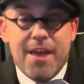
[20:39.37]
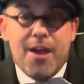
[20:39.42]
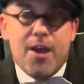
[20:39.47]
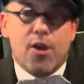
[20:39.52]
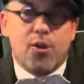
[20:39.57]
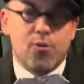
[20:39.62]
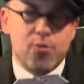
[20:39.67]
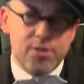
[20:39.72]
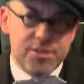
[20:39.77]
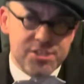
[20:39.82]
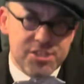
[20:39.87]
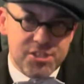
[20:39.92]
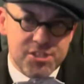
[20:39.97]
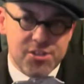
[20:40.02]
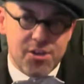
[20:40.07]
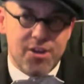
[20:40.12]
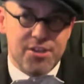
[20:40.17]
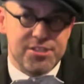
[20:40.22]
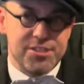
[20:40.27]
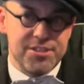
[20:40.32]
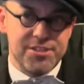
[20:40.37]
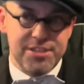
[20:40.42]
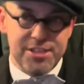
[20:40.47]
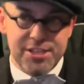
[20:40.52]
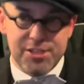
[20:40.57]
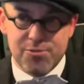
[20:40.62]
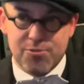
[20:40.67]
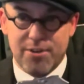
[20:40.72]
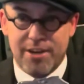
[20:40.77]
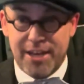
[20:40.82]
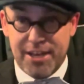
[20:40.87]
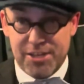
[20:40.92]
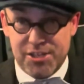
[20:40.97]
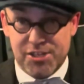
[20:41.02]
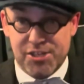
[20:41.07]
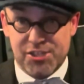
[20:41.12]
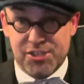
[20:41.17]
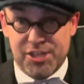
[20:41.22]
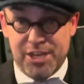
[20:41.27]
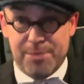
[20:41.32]
Criticising these
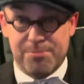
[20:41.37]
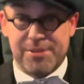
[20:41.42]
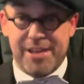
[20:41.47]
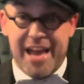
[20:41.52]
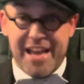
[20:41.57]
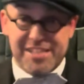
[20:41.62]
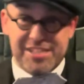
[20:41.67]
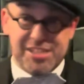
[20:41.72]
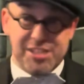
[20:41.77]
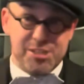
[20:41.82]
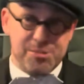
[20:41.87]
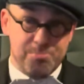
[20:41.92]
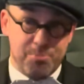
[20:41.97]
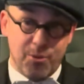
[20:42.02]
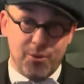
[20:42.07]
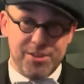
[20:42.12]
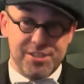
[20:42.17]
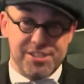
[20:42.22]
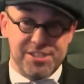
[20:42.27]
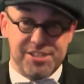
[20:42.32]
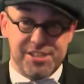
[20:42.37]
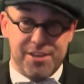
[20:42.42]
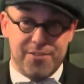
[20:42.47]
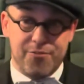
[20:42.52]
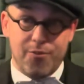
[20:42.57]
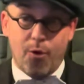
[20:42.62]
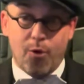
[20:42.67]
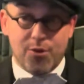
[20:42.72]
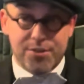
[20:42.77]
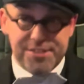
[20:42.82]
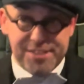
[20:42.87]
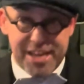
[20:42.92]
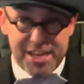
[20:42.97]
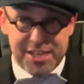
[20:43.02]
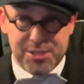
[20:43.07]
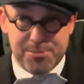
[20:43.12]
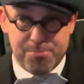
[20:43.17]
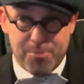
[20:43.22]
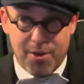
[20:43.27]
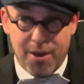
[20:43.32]
relationships as exploitative or
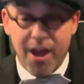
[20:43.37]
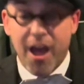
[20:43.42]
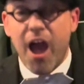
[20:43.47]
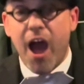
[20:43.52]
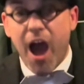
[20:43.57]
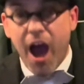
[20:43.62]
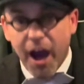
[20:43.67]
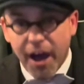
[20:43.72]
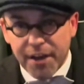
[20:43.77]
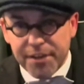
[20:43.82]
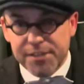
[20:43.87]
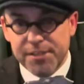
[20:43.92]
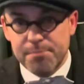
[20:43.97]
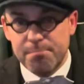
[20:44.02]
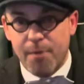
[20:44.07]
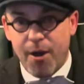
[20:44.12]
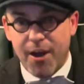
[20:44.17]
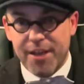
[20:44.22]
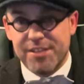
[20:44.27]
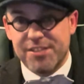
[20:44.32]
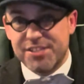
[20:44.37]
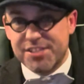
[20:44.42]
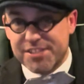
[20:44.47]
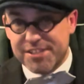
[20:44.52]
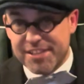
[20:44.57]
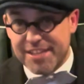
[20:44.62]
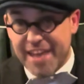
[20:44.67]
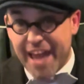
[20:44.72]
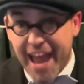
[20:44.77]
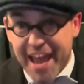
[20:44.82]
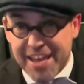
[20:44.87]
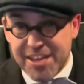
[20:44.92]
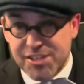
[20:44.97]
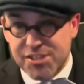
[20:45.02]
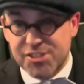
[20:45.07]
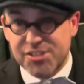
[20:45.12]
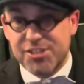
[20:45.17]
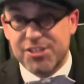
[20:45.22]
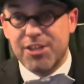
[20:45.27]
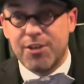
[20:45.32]
desperate undermines the
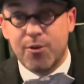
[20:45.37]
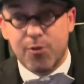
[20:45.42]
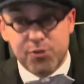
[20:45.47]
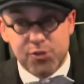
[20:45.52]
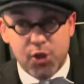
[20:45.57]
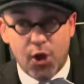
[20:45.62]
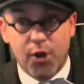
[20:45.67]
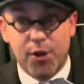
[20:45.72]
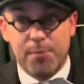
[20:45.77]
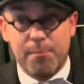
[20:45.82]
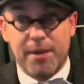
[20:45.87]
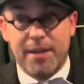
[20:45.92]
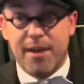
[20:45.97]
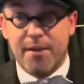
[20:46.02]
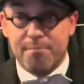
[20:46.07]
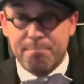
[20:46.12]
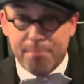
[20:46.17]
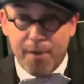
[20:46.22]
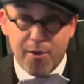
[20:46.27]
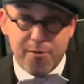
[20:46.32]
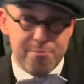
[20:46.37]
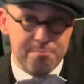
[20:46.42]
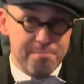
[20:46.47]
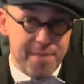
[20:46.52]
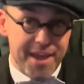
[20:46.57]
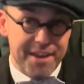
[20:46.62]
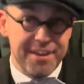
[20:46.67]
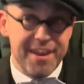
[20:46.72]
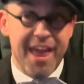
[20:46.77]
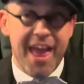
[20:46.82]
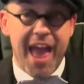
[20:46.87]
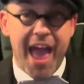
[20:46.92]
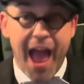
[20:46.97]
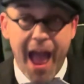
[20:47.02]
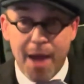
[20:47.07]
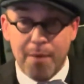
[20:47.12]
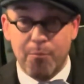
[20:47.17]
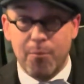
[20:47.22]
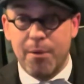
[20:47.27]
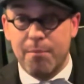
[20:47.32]
agency and autonomy of both men
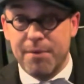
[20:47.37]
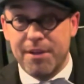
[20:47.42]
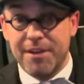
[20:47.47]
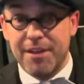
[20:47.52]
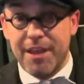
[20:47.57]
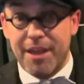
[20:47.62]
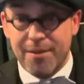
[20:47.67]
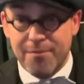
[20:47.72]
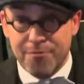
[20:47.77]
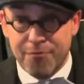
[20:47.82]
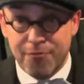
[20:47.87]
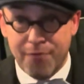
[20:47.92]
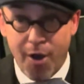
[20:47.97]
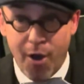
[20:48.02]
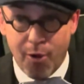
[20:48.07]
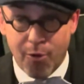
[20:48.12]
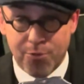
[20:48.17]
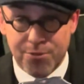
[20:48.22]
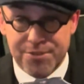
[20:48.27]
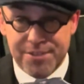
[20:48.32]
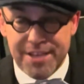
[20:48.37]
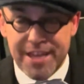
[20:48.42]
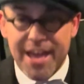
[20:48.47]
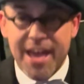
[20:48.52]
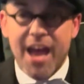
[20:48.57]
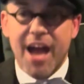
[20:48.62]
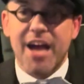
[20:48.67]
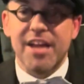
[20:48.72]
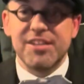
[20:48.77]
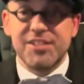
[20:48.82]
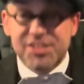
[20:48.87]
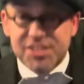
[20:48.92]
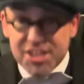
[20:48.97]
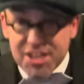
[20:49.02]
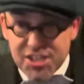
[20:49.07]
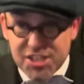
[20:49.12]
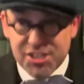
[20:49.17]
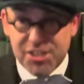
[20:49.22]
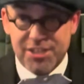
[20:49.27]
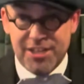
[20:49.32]
and women involved.
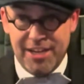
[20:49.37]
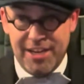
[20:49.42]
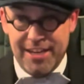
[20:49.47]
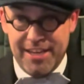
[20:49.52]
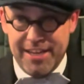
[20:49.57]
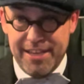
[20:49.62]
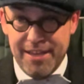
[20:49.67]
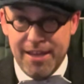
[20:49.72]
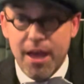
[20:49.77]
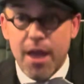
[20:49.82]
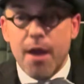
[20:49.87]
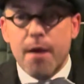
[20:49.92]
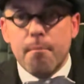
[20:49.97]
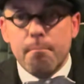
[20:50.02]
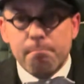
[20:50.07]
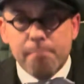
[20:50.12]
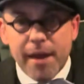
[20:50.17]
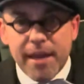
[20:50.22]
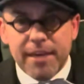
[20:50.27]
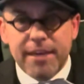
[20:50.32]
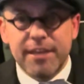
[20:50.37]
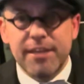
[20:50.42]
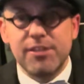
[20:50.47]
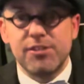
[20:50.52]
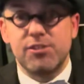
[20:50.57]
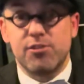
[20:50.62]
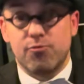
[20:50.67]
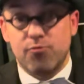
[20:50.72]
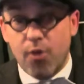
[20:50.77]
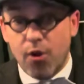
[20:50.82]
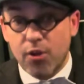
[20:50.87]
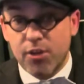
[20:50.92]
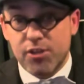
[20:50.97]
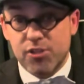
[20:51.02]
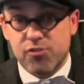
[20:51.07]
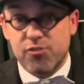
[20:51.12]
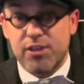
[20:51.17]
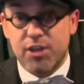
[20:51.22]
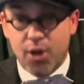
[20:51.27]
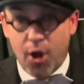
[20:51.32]
Additionally, making
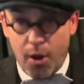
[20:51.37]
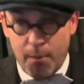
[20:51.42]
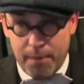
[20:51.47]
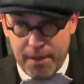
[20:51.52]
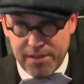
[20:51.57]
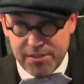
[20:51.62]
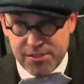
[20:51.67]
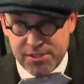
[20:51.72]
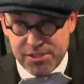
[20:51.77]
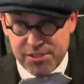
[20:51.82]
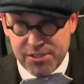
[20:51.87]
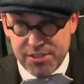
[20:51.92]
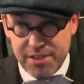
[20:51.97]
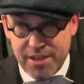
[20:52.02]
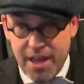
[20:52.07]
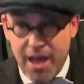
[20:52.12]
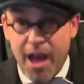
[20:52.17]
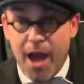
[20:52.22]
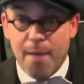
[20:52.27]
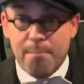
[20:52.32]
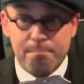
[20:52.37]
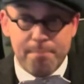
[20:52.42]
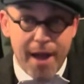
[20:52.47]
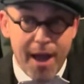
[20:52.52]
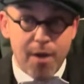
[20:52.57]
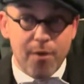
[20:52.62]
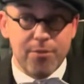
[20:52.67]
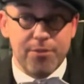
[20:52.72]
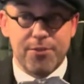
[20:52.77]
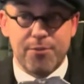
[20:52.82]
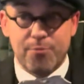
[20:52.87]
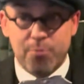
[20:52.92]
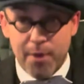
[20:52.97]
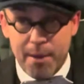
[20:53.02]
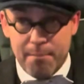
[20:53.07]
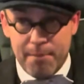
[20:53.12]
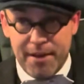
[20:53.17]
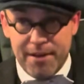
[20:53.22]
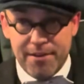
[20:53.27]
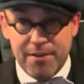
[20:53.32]
derogatory comments about the
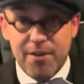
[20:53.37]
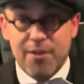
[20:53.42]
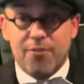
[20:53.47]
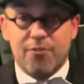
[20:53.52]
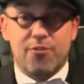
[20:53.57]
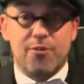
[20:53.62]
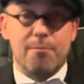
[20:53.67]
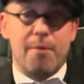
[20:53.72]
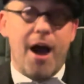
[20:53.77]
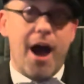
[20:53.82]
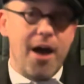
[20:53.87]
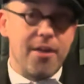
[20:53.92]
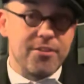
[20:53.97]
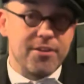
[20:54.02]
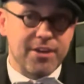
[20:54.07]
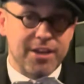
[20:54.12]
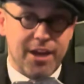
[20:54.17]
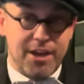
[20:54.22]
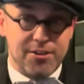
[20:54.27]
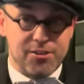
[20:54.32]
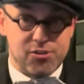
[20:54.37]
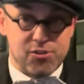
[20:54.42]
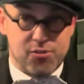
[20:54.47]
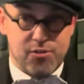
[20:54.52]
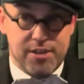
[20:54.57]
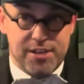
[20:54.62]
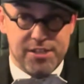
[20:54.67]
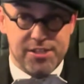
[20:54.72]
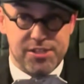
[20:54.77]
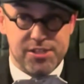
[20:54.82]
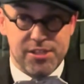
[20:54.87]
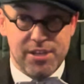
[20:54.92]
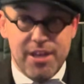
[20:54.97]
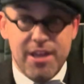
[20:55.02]
women from other countries